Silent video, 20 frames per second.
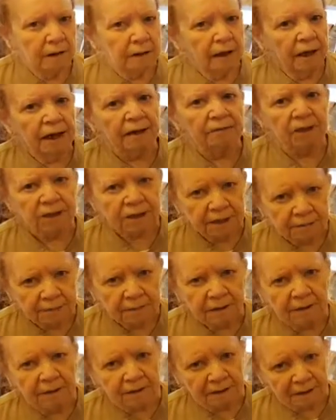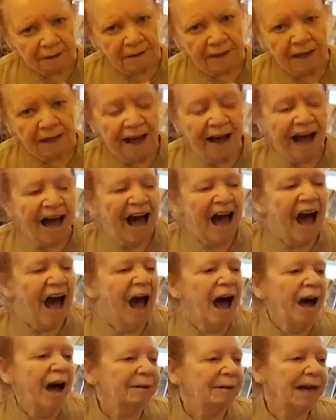But you're having so much fun, it
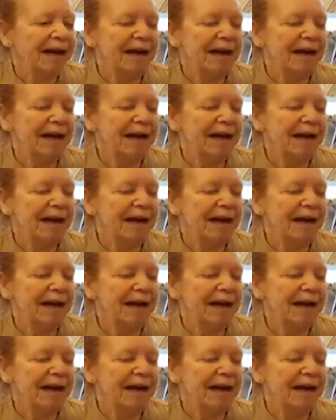doesn't matter.